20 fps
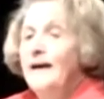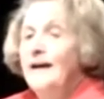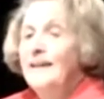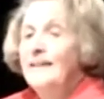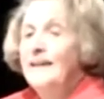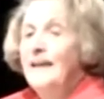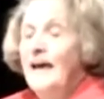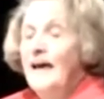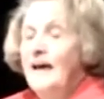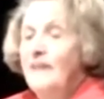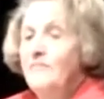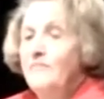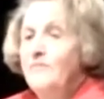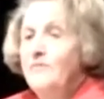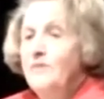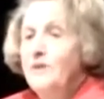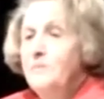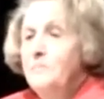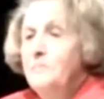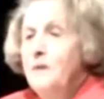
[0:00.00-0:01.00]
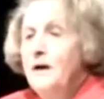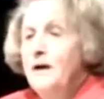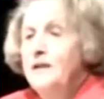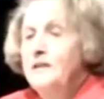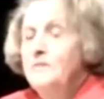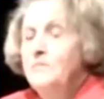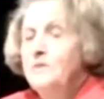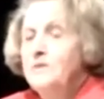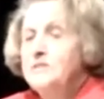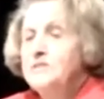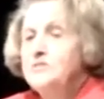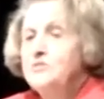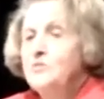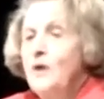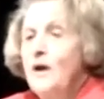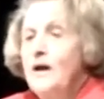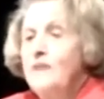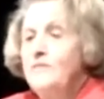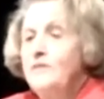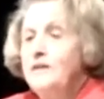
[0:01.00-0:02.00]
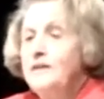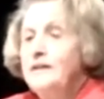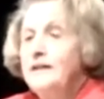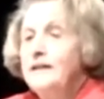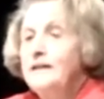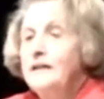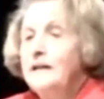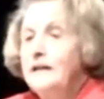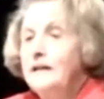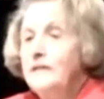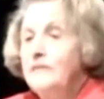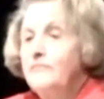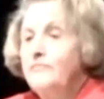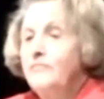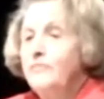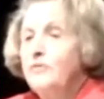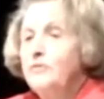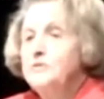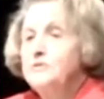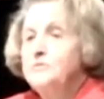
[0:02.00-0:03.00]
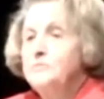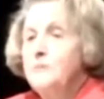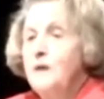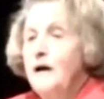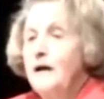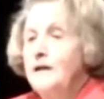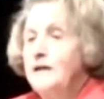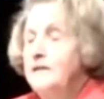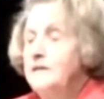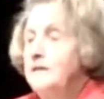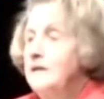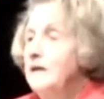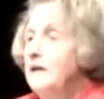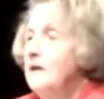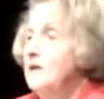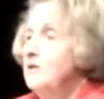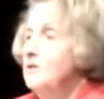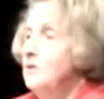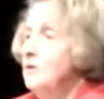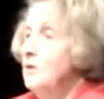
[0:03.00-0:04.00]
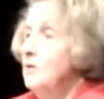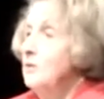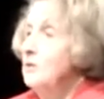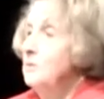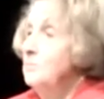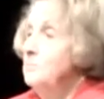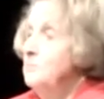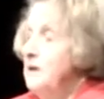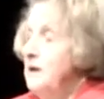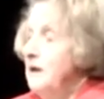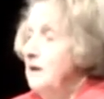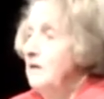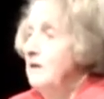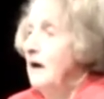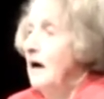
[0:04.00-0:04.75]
and everybody was driving that little Volkswagen, you know, the Beetle